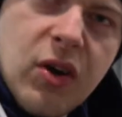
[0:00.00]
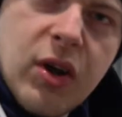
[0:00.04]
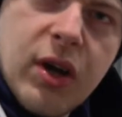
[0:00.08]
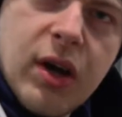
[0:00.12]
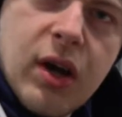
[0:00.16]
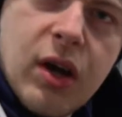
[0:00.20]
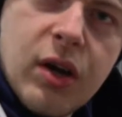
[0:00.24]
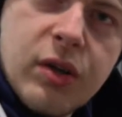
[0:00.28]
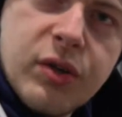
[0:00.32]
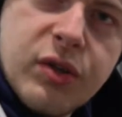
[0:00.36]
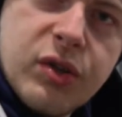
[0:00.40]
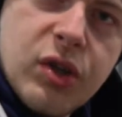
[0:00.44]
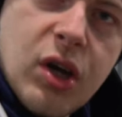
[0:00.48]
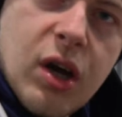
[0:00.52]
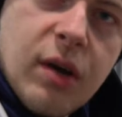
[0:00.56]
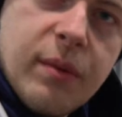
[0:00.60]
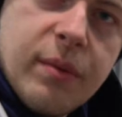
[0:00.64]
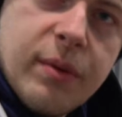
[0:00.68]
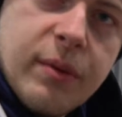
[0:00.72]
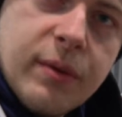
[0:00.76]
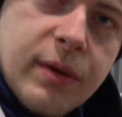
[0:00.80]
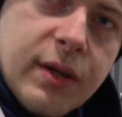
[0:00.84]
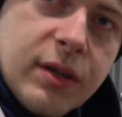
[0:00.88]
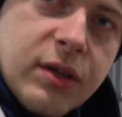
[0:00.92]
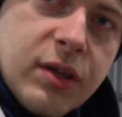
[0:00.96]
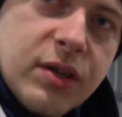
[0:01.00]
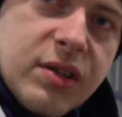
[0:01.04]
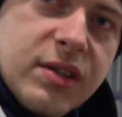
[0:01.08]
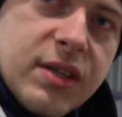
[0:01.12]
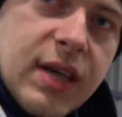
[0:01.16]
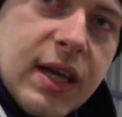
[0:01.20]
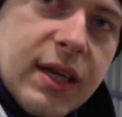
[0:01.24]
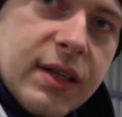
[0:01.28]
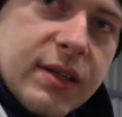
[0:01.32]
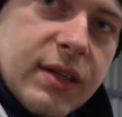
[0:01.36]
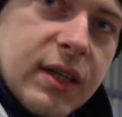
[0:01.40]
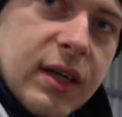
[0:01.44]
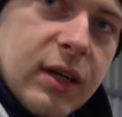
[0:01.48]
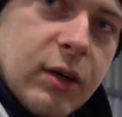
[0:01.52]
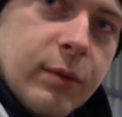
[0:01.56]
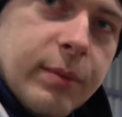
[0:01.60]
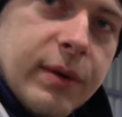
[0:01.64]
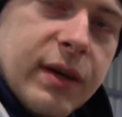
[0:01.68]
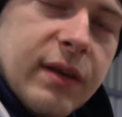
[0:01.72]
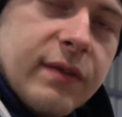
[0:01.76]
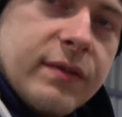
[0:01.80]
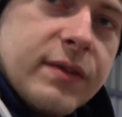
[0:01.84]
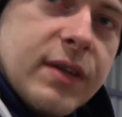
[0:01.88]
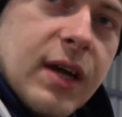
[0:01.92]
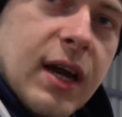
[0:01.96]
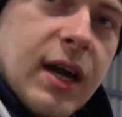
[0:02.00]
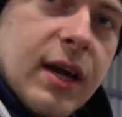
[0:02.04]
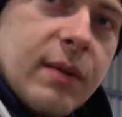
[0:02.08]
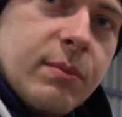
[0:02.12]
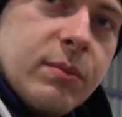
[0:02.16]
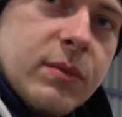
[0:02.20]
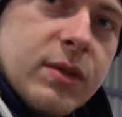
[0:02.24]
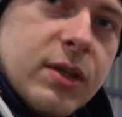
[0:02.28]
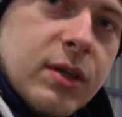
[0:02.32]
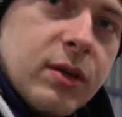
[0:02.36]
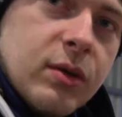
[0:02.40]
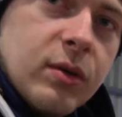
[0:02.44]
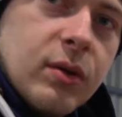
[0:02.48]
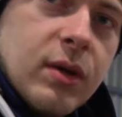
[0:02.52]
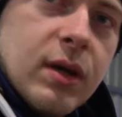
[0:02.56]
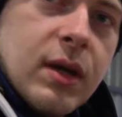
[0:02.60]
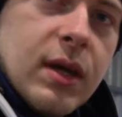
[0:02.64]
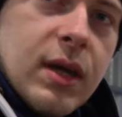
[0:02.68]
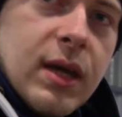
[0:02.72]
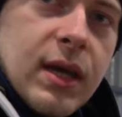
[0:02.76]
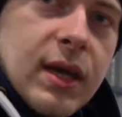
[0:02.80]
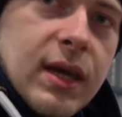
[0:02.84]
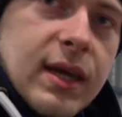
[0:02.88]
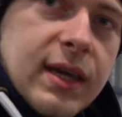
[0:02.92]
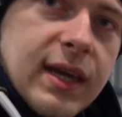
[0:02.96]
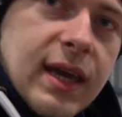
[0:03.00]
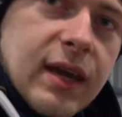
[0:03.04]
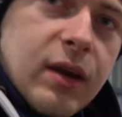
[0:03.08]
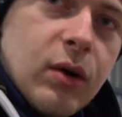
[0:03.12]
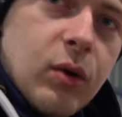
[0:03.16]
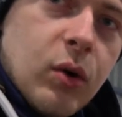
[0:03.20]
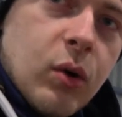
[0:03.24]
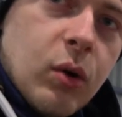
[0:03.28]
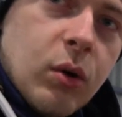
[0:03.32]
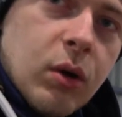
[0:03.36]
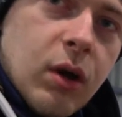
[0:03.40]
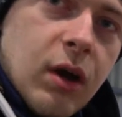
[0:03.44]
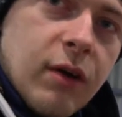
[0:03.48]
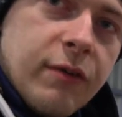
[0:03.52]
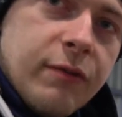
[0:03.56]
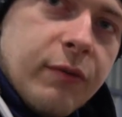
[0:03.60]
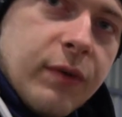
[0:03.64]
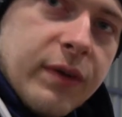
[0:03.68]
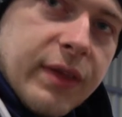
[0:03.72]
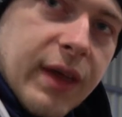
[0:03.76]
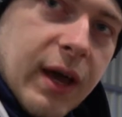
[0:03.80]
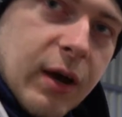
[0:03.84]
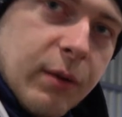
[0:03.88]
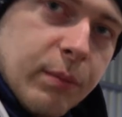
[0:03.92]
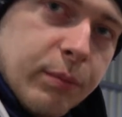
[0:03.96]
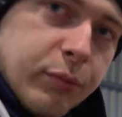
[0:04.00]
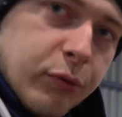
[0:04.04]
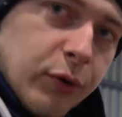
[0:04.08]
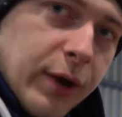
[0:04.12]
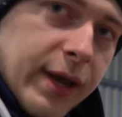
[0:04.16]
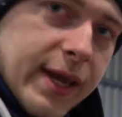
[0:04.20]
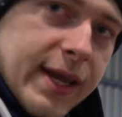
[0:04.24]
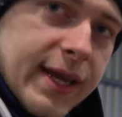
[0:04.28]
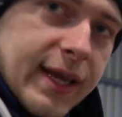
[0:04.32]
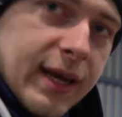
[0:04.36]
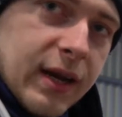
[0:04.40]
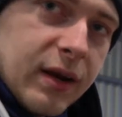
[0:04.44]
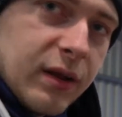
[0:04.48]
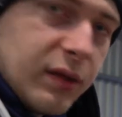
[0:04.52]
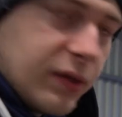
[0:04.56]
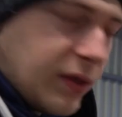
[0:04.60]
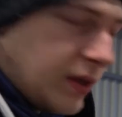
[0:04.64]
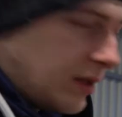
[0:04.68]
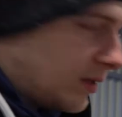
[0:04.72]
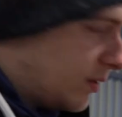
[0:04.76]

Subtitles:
hard job, it just takes a little bit of time to get it all off without breaking anything.